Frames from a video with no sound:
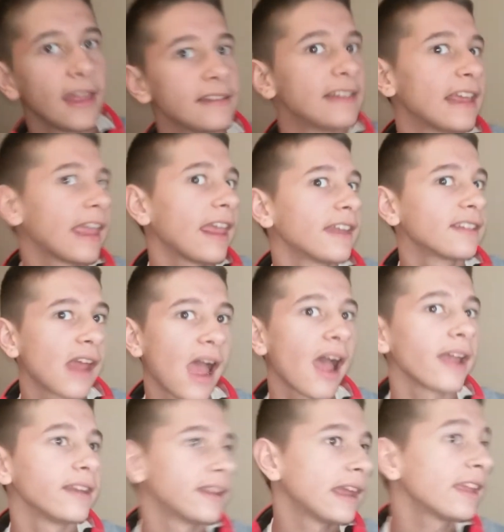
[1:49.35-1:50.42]
It's an
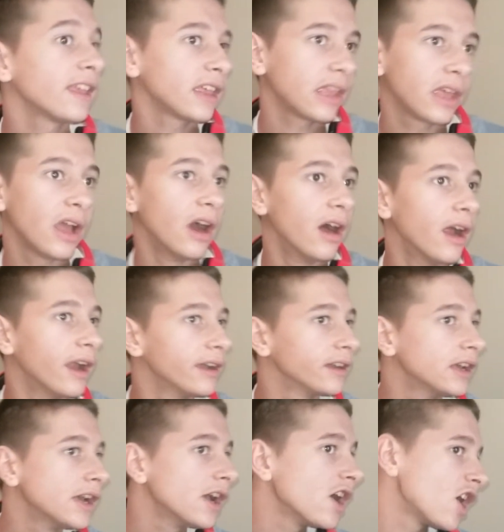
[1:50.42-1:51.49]
anti-tank gun
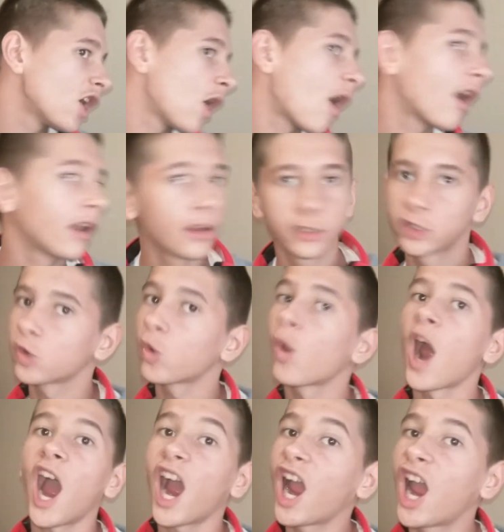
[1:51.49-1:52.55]
on a
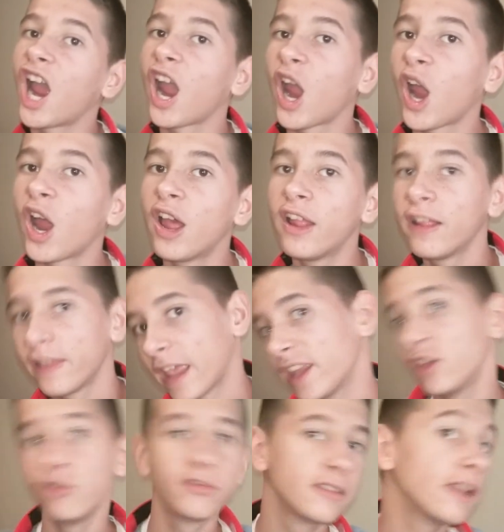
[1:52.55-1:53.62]
truck. They
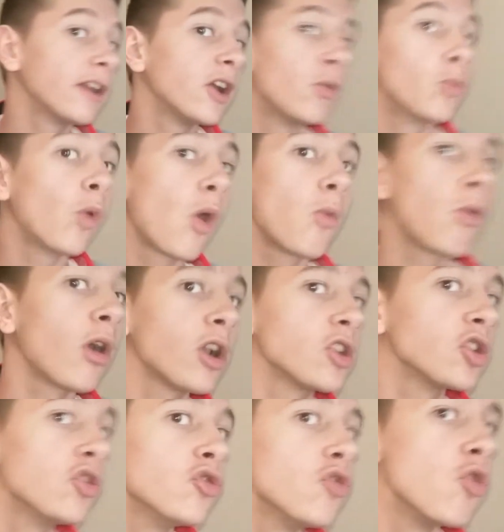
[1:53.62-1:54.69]
used it in World War
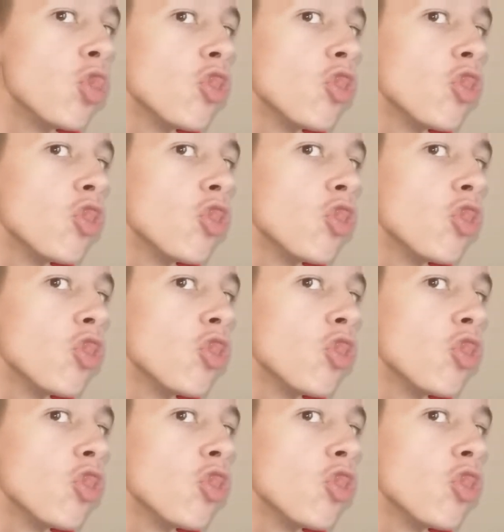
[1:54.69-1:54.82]
II.